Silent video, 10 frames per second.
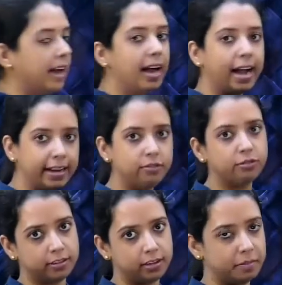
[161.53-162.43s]

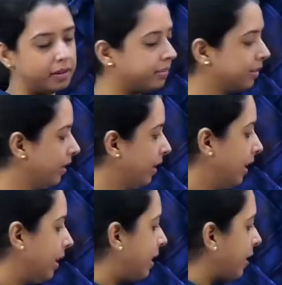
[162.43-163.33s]
hydrosalpinx
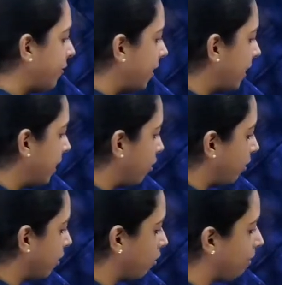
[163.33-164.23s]
definitely
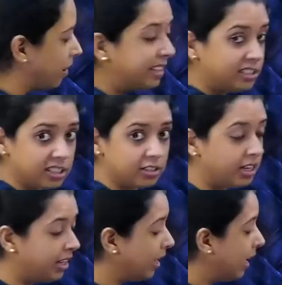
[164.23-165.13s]
not a normal
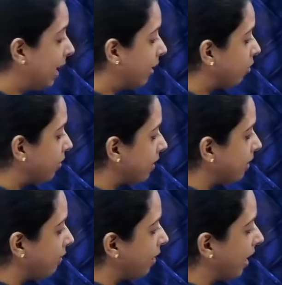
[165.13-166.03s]
HSG. Now, since
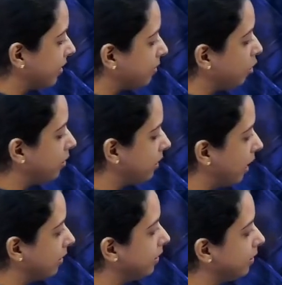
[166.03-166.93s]
they have asked about
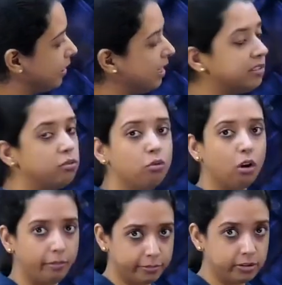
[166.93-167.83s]
other these two
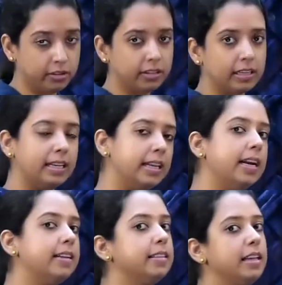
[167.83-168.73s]
options
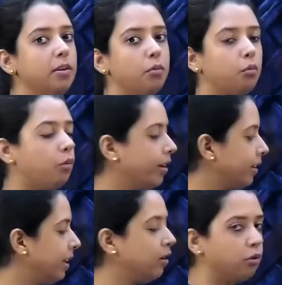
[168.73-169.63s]
let us see what
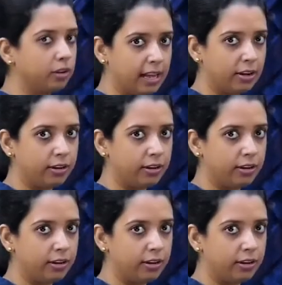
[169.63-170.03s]
they look like on